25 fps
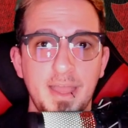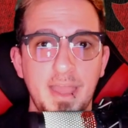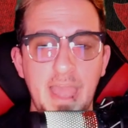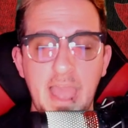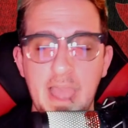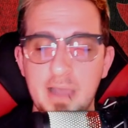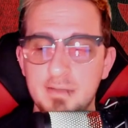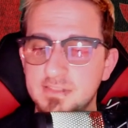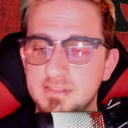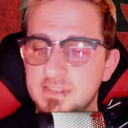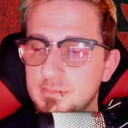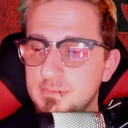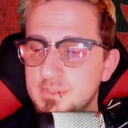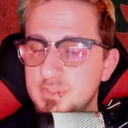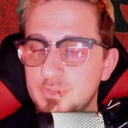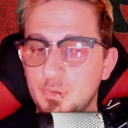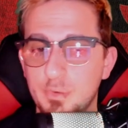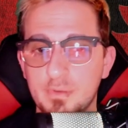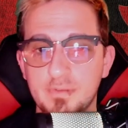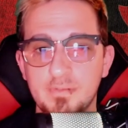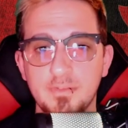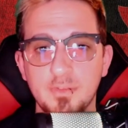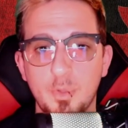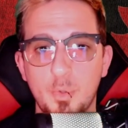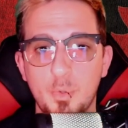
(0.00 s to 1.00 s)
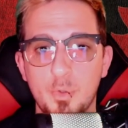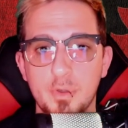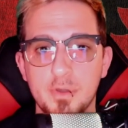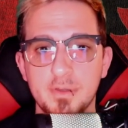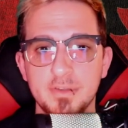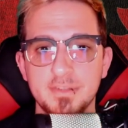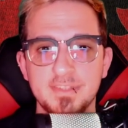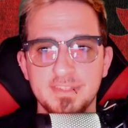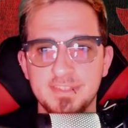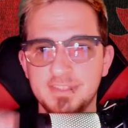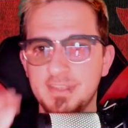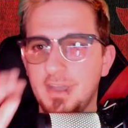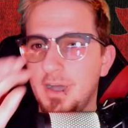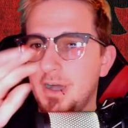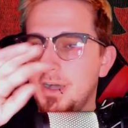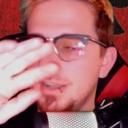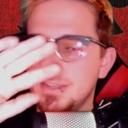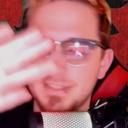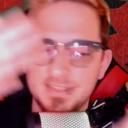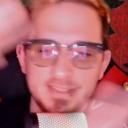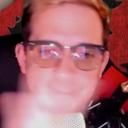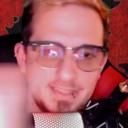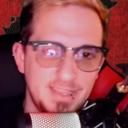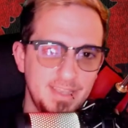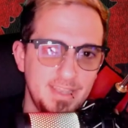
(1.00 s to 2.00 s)
Have some sort of lore to
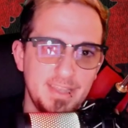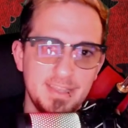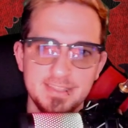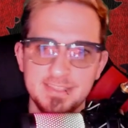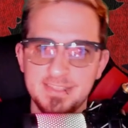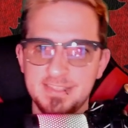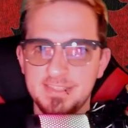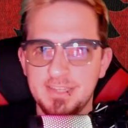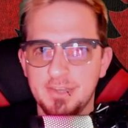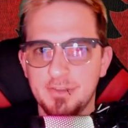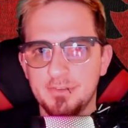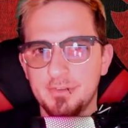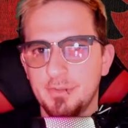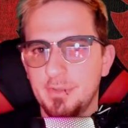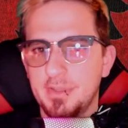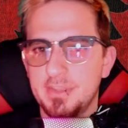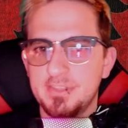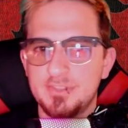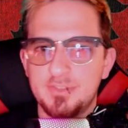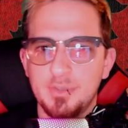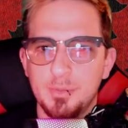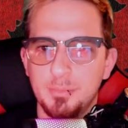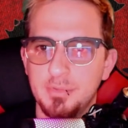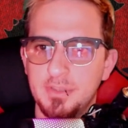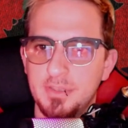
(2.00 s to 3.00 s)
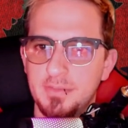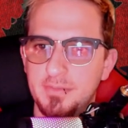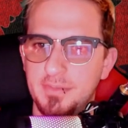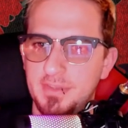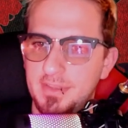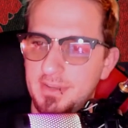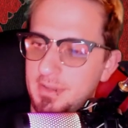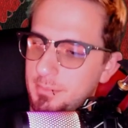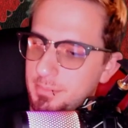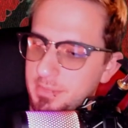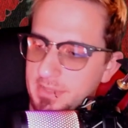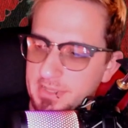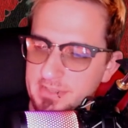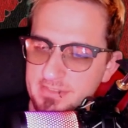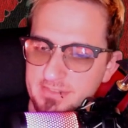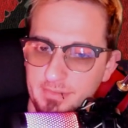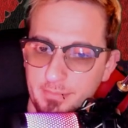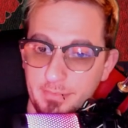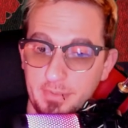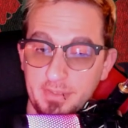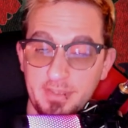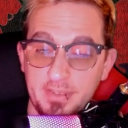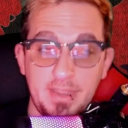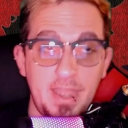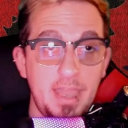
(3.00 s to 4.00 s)
toss Cyrodiil into Oblivion, Plains of
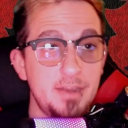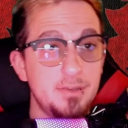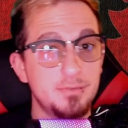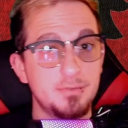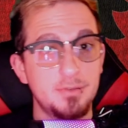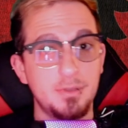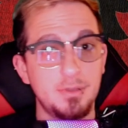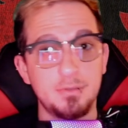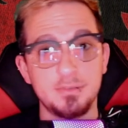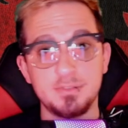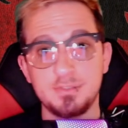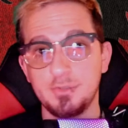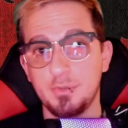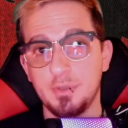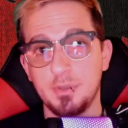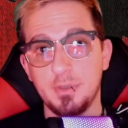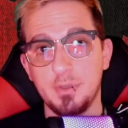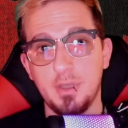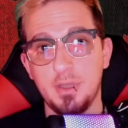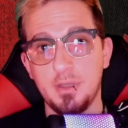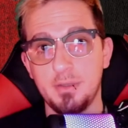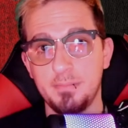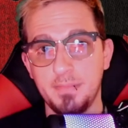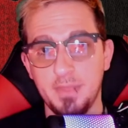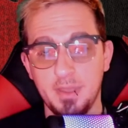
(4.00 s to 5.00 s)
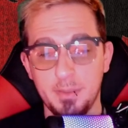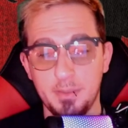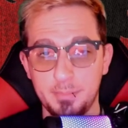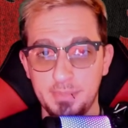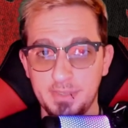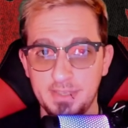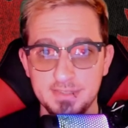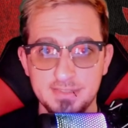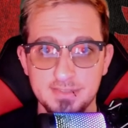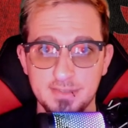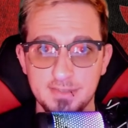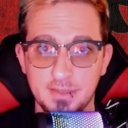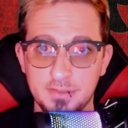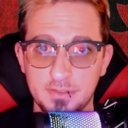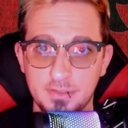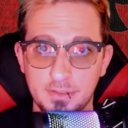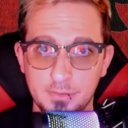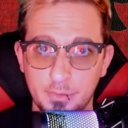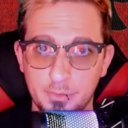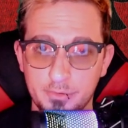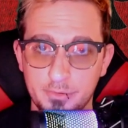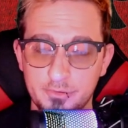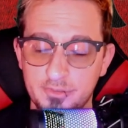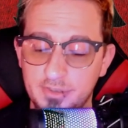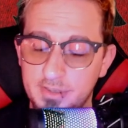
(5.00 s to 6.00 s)
Oblivion. I don't know, to appease the
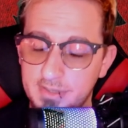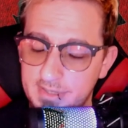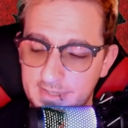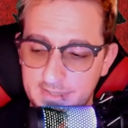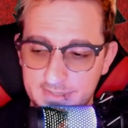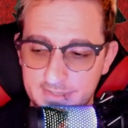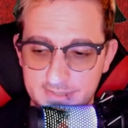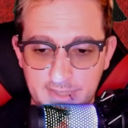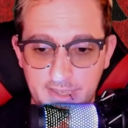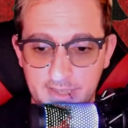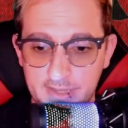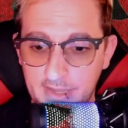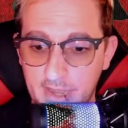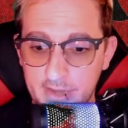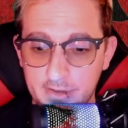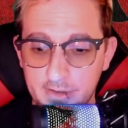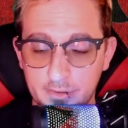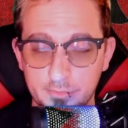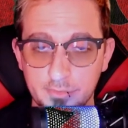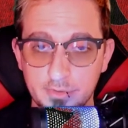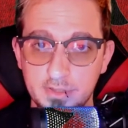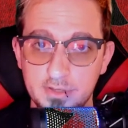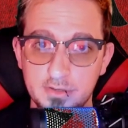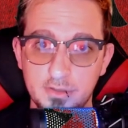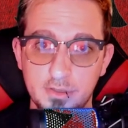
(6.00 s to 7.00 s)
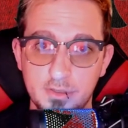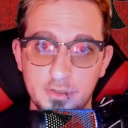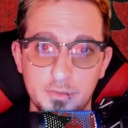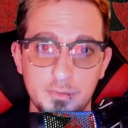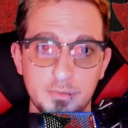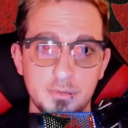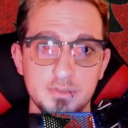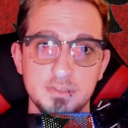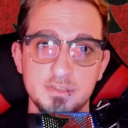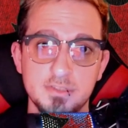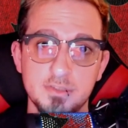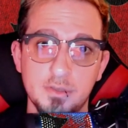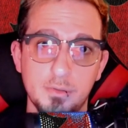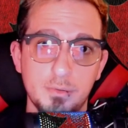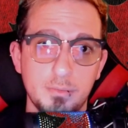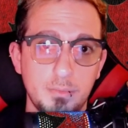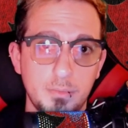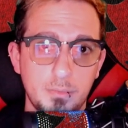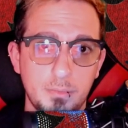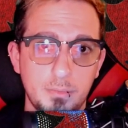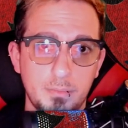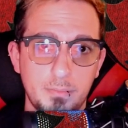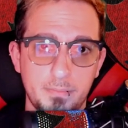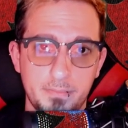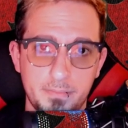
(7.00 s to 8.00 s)
lore junkies. I don't really know. So
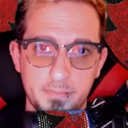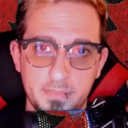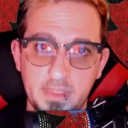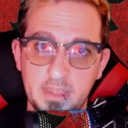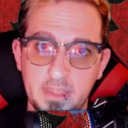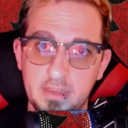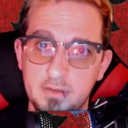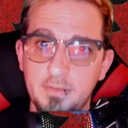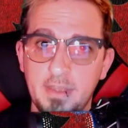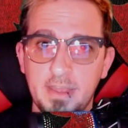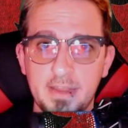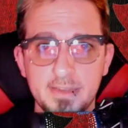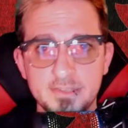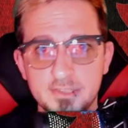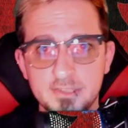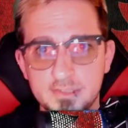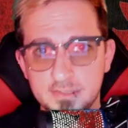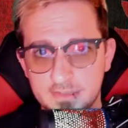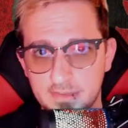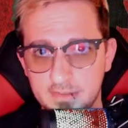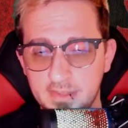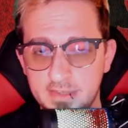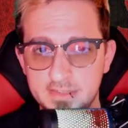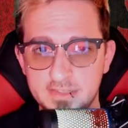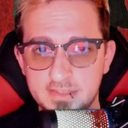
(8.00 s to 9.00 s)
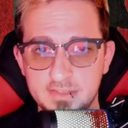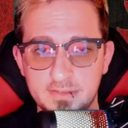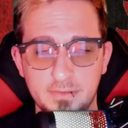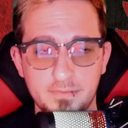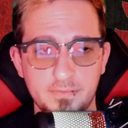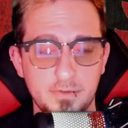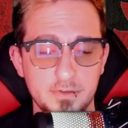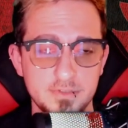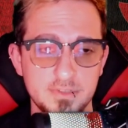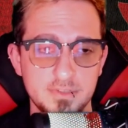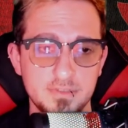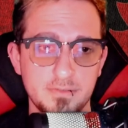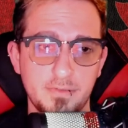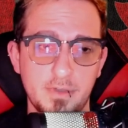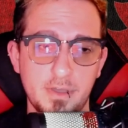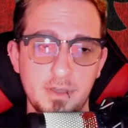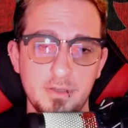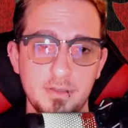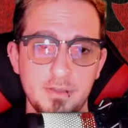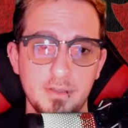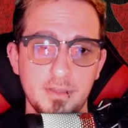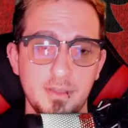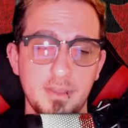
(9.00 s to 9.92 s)
the advantages of this. First of all,